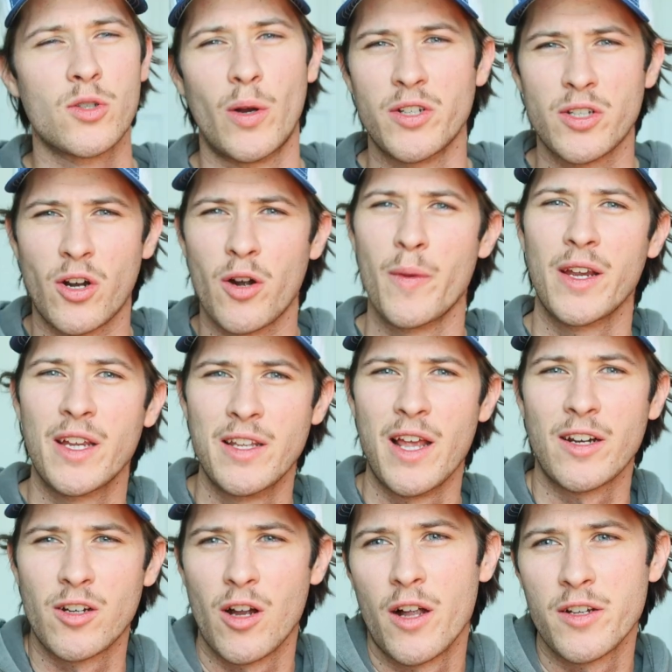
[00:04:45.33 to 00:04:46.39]
So I just started making
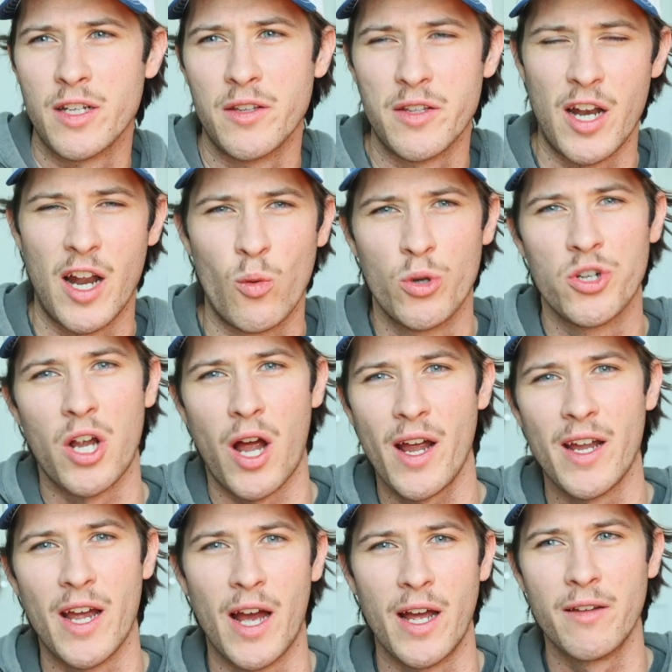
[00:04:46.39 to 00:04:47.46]
that content that I wish
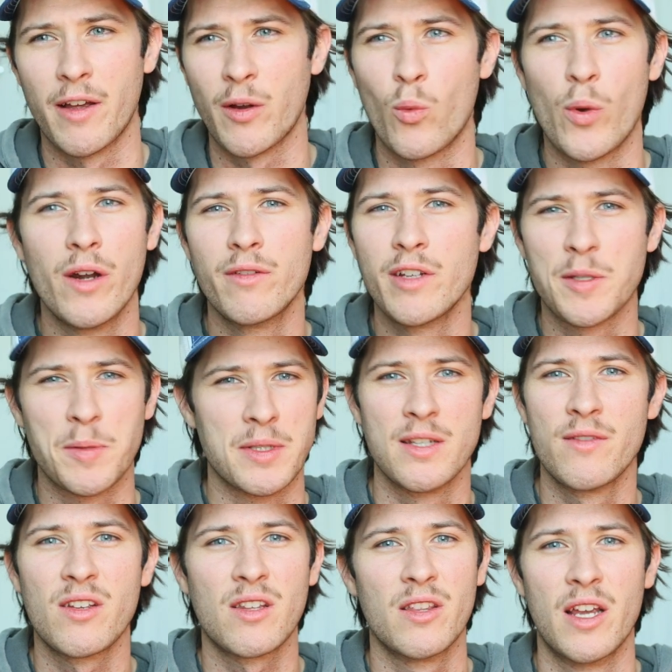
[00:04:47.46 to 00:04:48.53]
I had, like weirdly
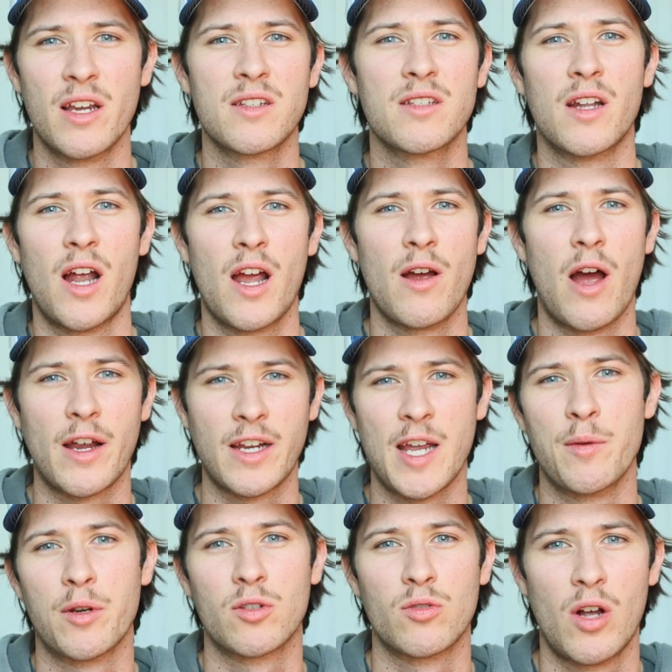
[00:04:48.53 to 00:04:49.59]
specific things that I
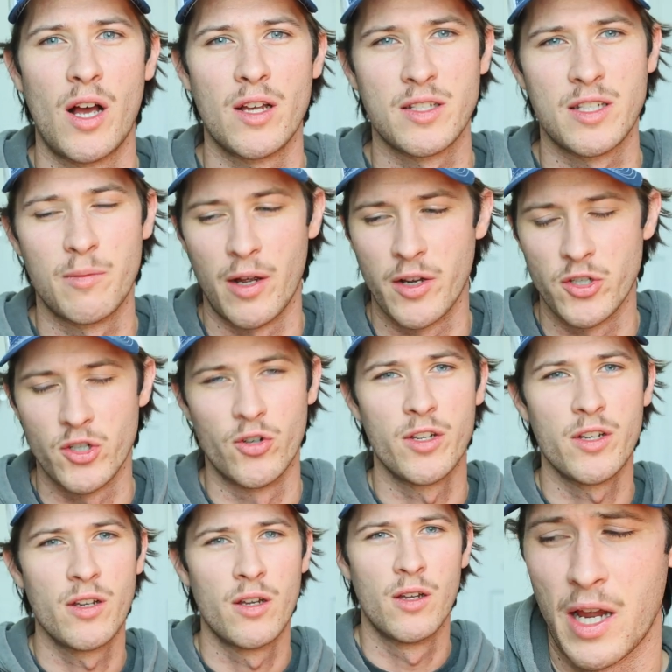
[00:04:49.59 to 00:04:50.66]
came across in my
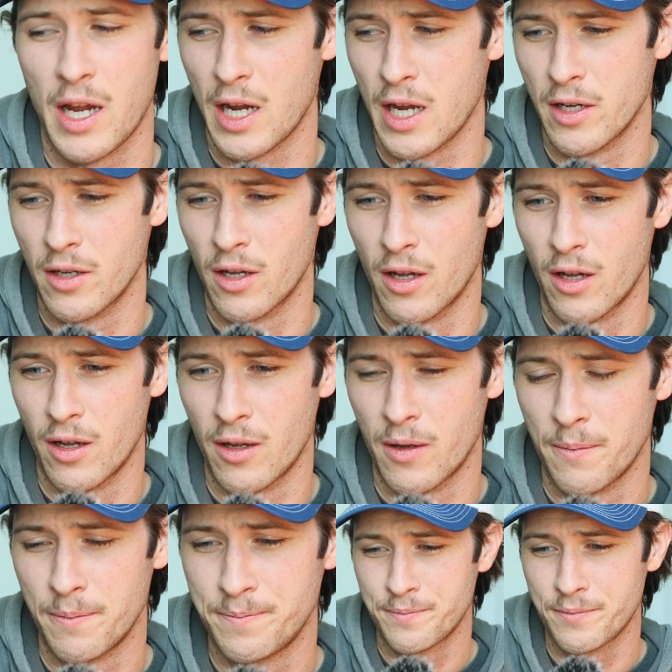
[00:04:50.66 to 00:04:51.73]
journey. And I
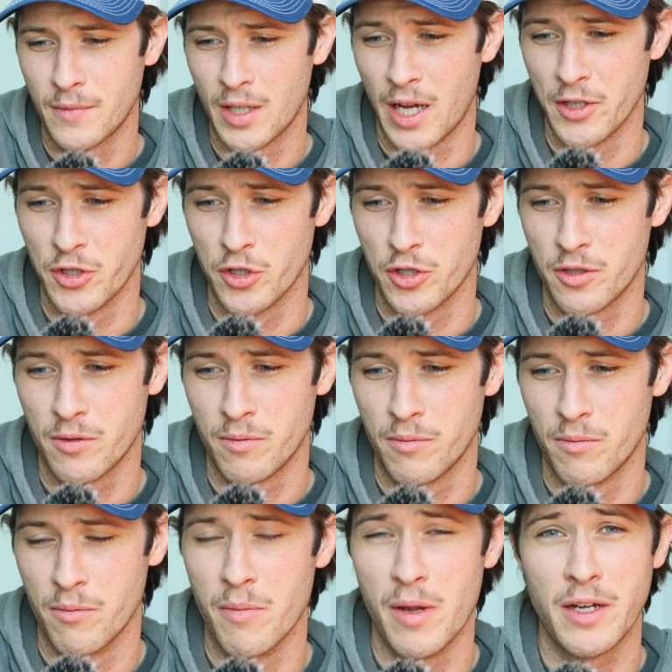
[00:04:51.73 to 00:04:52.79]
just
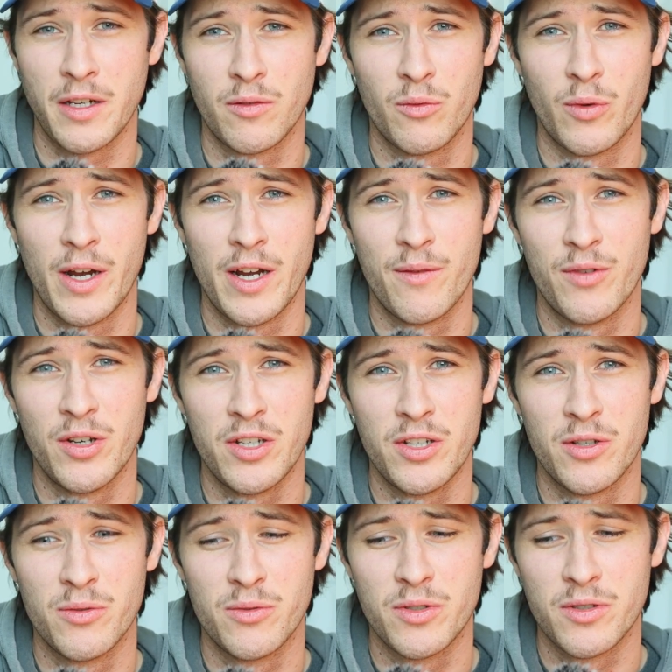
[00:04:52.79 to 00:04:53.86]
make random
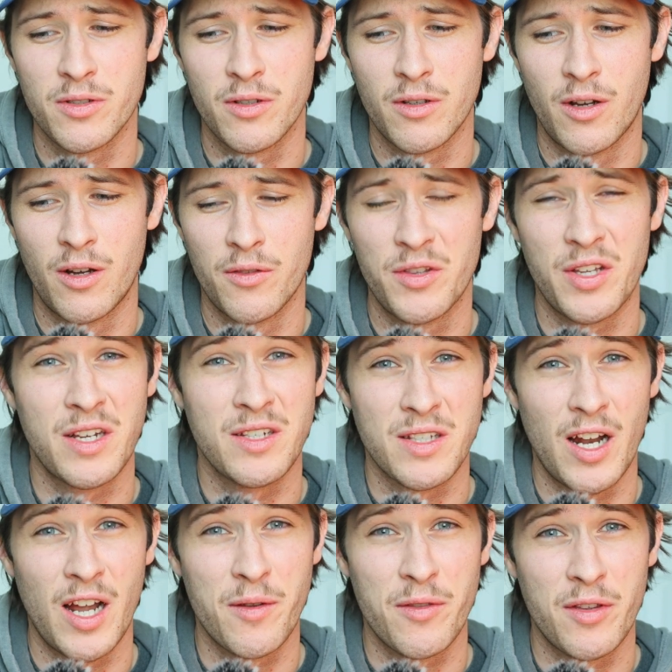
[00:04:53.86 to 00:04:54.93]
videos on things
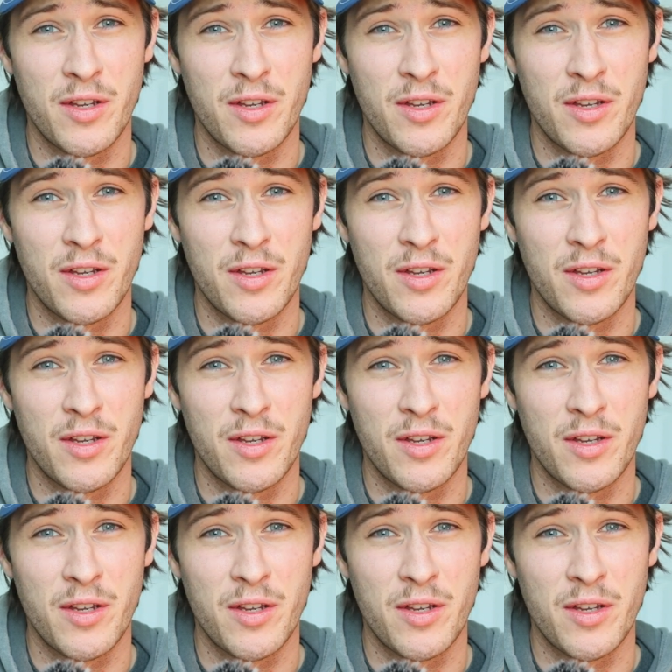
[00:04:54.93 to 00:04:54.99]
that I